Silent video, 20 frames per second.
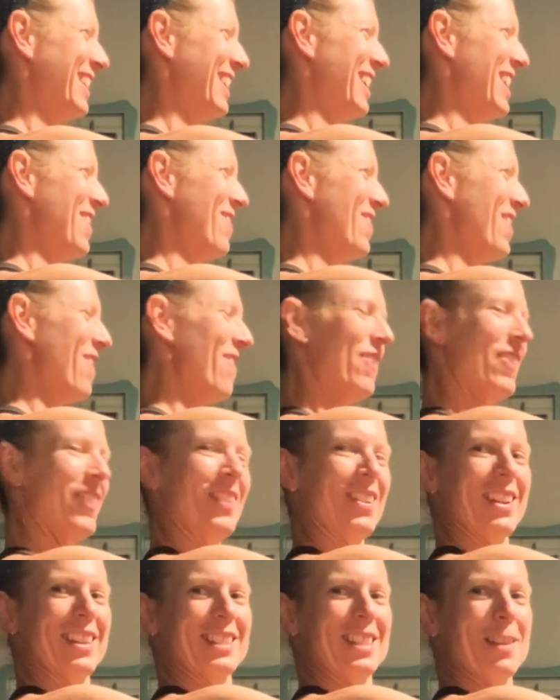Keep that
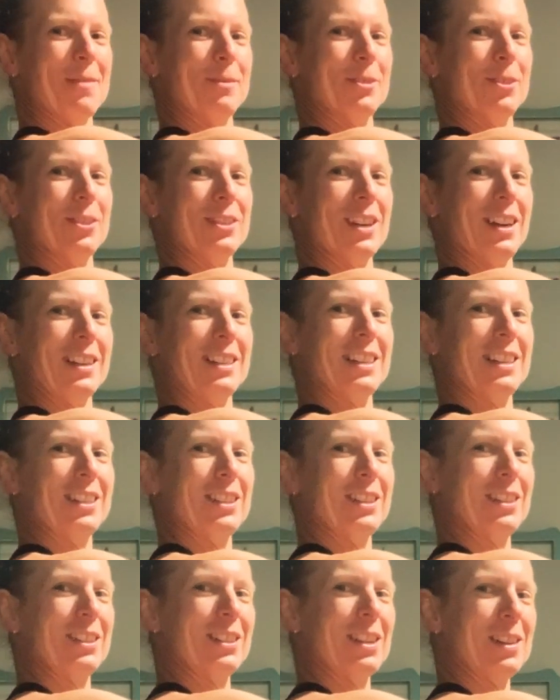focus. Hips are tucked
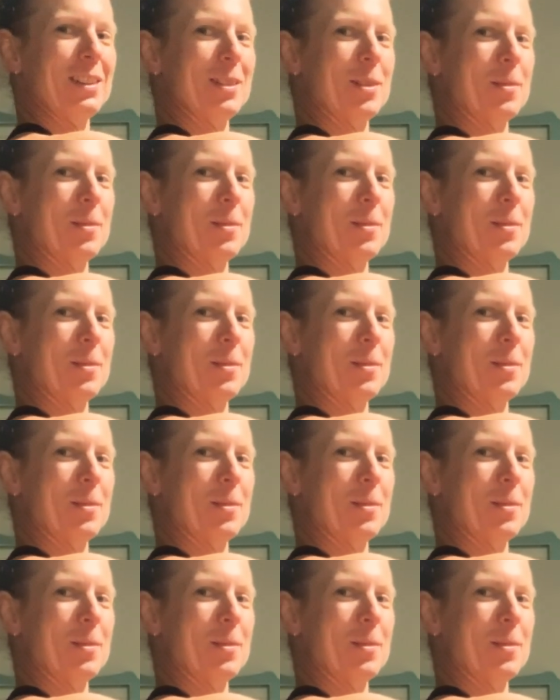under. Tall